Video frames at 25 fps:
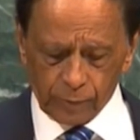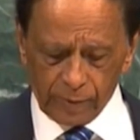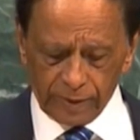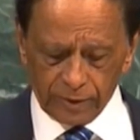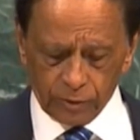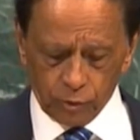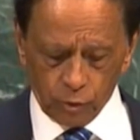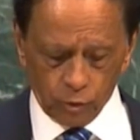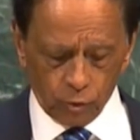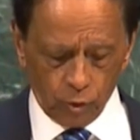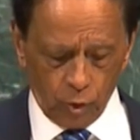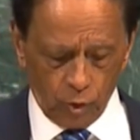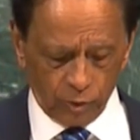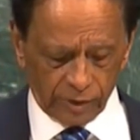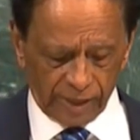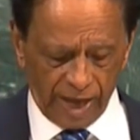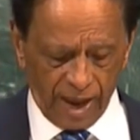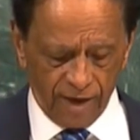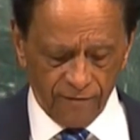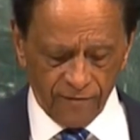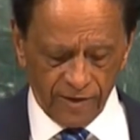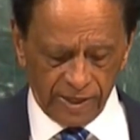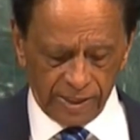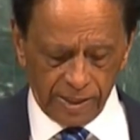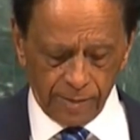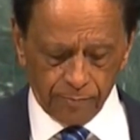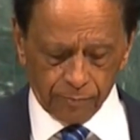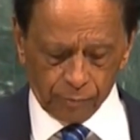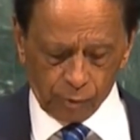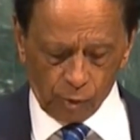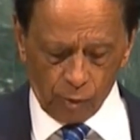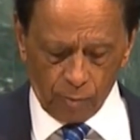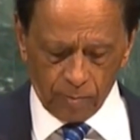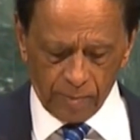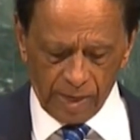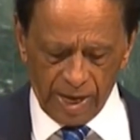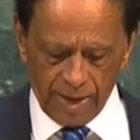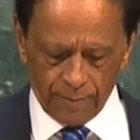that we do not have
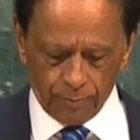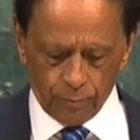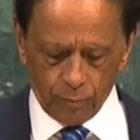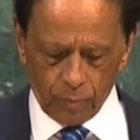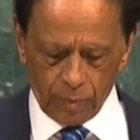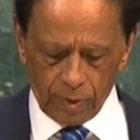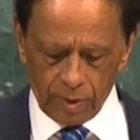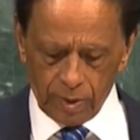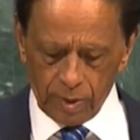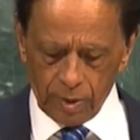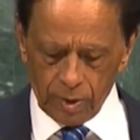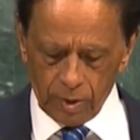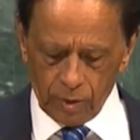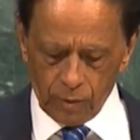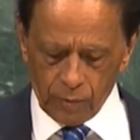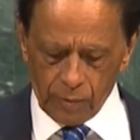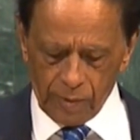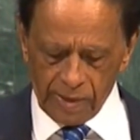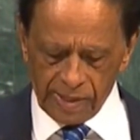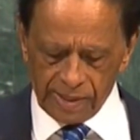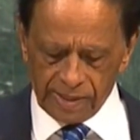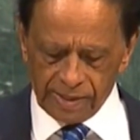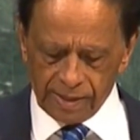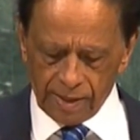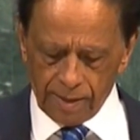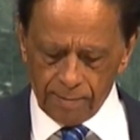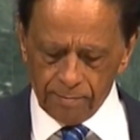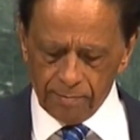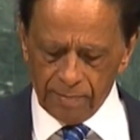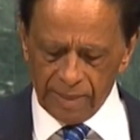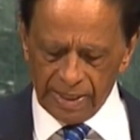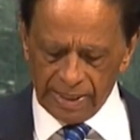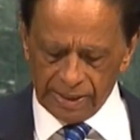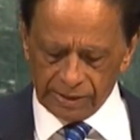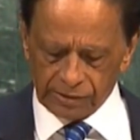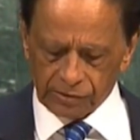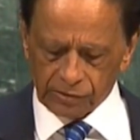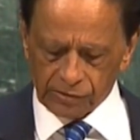any problem with
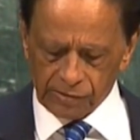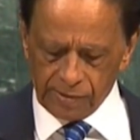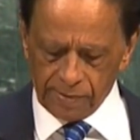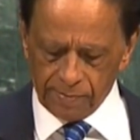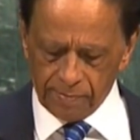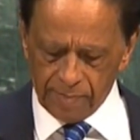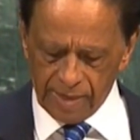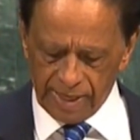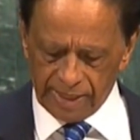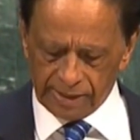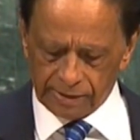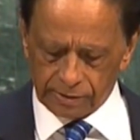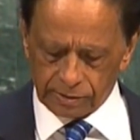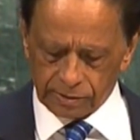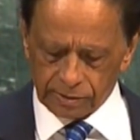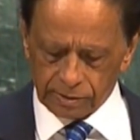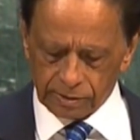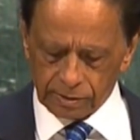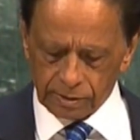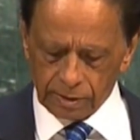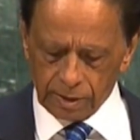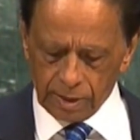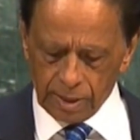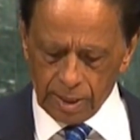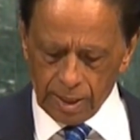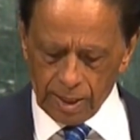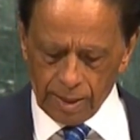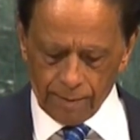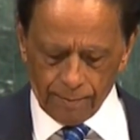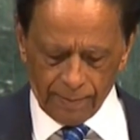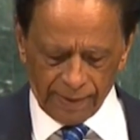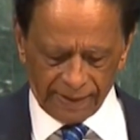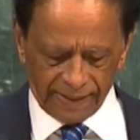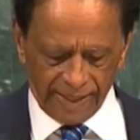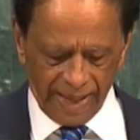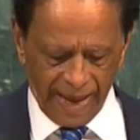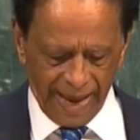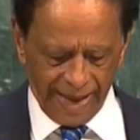the military base,
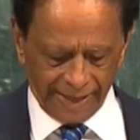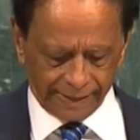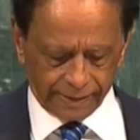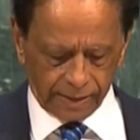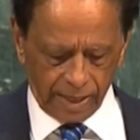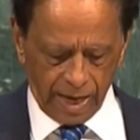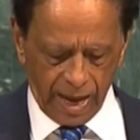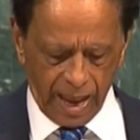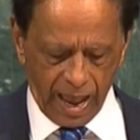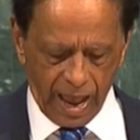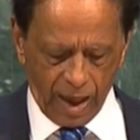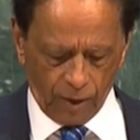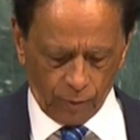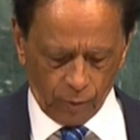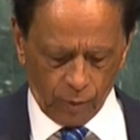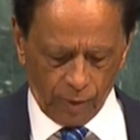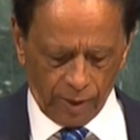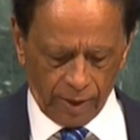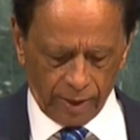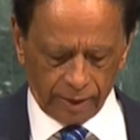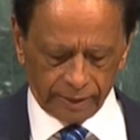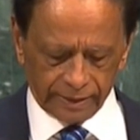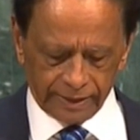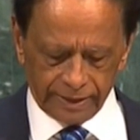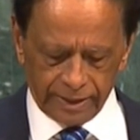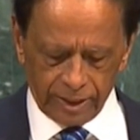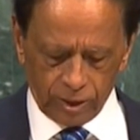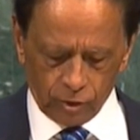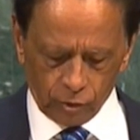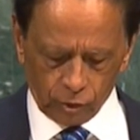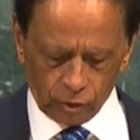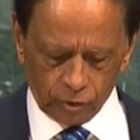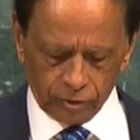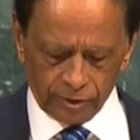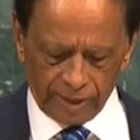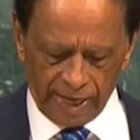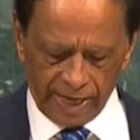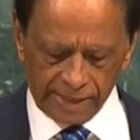but that our
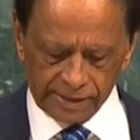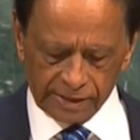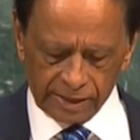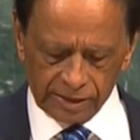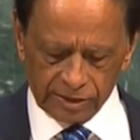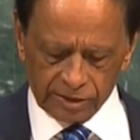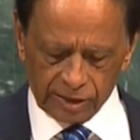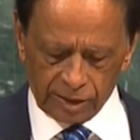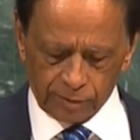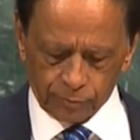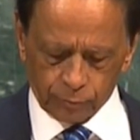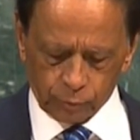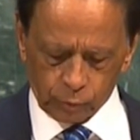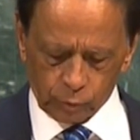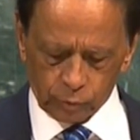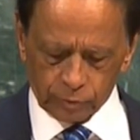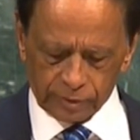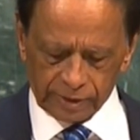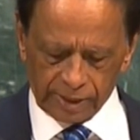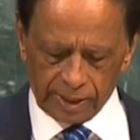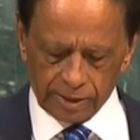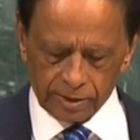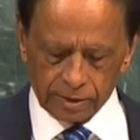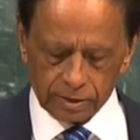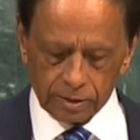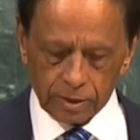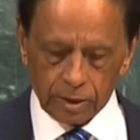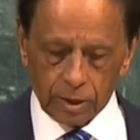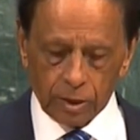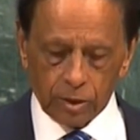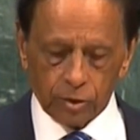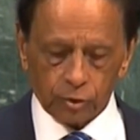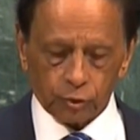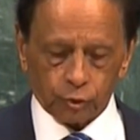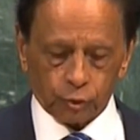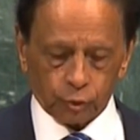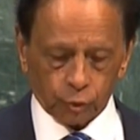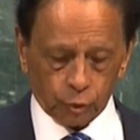decolonization
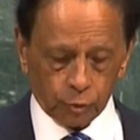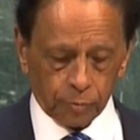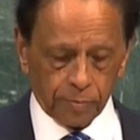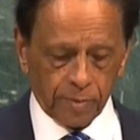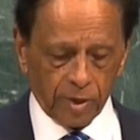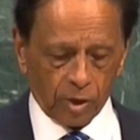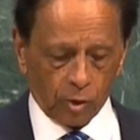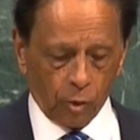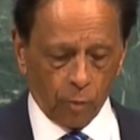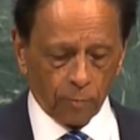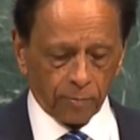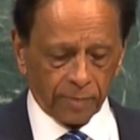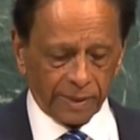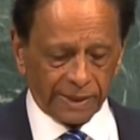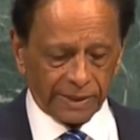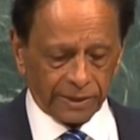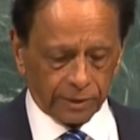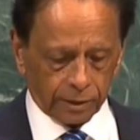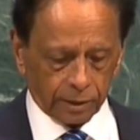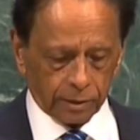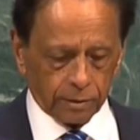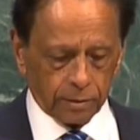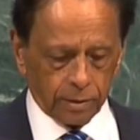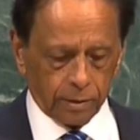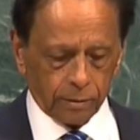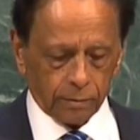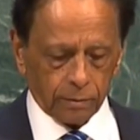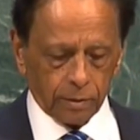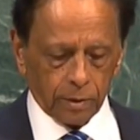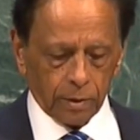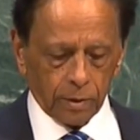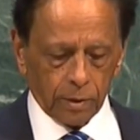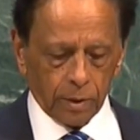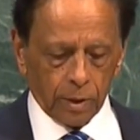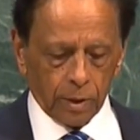process should be completed.